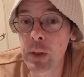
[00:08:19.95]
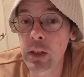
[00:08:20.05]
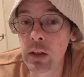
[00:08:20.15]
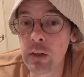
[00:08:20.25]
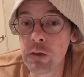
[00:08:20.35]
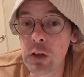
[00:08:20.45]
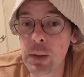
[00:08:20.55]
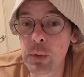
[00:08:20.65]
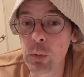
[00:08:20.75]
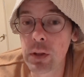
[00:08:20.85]
the God of
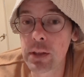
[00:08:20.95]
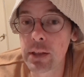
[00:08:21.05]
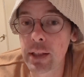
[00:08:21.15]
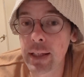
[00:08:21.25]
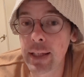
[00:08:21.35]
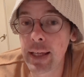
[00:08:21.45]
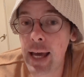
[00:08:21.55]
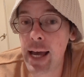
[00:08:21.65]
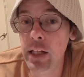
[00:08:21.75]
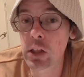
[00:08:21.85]
Dreams wants to
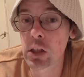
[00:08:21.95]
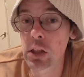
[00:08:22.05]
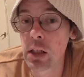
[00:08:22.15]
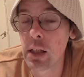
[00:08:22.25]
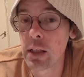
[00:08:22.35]
catch